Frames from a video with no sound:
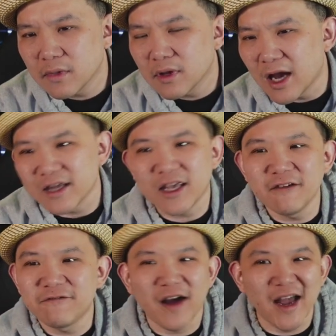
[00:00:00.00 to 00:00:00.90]
I
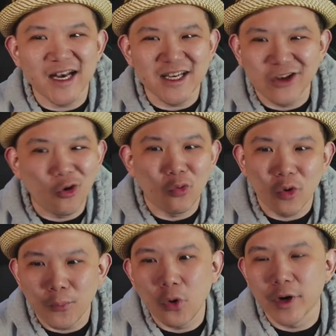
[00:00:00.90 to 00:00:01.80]
can't find any
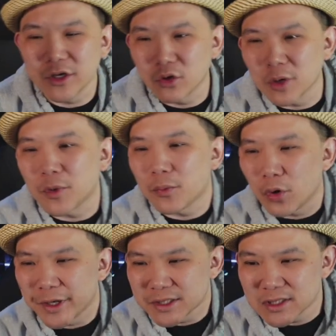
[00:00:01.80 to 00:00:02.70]
notable
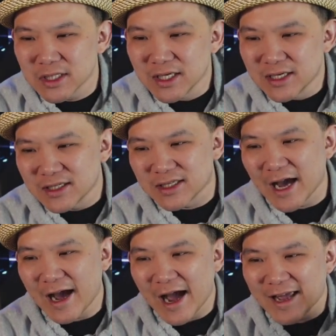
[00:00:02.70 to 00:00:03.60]
points
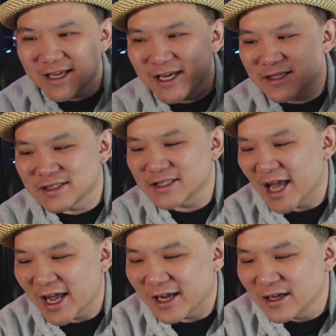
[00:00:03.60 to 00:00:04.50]
that I can
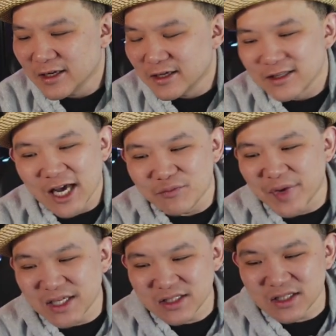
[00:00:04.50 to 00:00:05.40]
say that
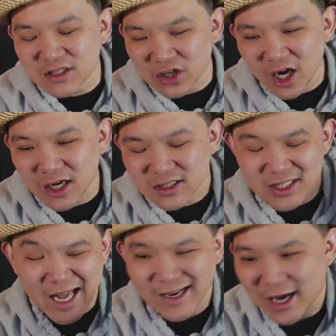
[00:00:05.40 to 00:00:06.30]
makes this cigar
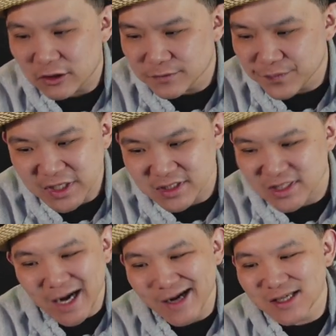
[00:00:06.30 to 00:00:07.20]
stand out. It's
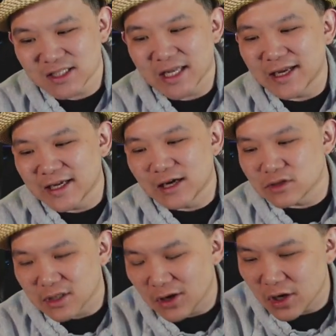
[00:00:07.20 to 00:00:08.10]
not a standing out
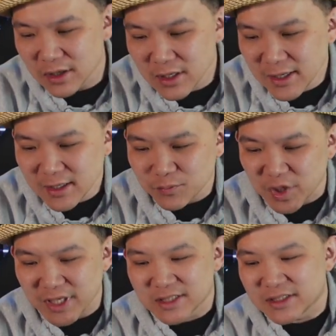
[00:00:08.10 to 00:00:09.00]
cigar,
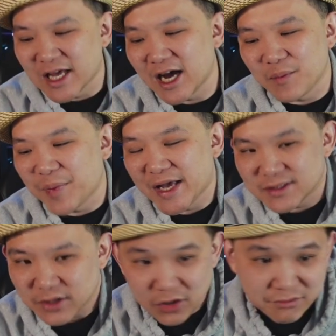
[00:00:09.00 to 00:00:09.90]
but it's not a bad
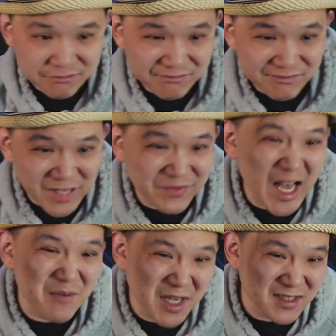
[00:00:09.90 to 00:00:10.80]
cigar. If
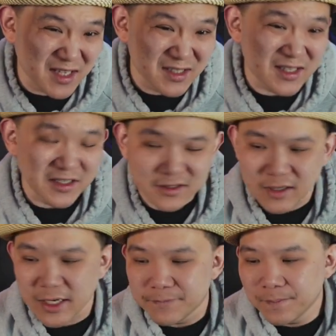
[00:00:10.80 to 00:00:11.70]
that makes any sense,
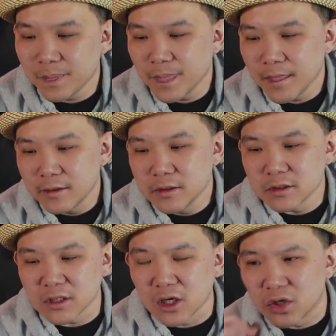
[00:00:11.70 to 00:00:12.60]
right?
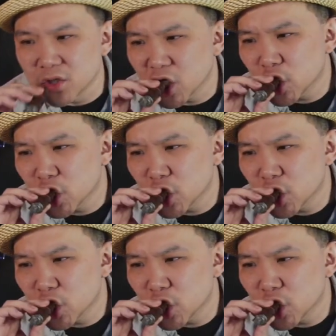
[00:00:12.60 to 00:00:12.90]
So,